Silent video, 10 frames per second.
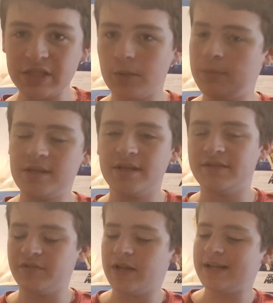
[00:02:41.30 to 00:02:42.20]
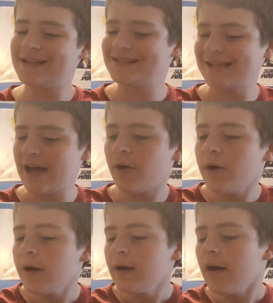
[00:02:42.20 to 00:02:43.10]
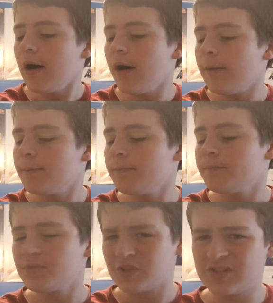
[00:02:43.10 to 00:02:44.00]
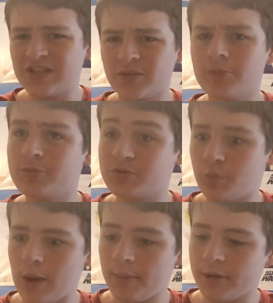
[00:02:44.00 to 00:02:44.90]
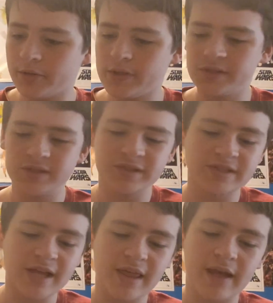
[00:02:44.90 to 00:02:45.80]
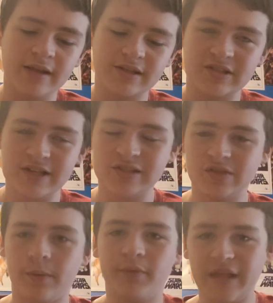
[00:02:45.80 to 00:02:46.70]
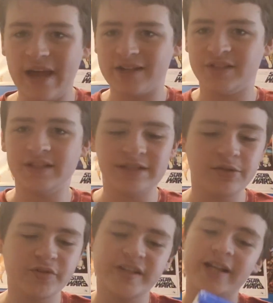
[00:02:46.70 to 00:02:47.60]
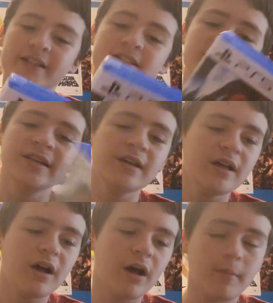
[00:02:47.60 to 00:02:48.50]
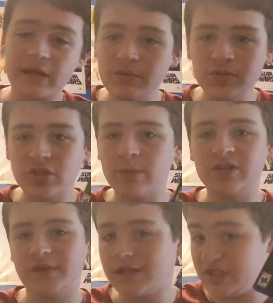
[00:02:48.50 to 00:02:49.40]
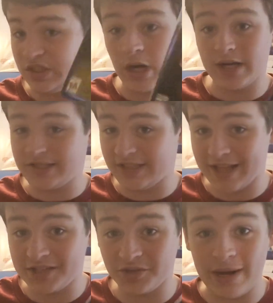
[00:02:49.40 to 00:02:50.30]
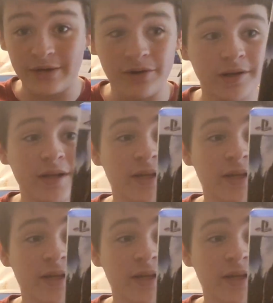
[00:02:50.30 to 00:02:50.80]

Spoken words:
completely different endings now. The second one was way better, let's just say that. It's the one where they actually kill Silas. It was so much fun. It's not a slasher at all.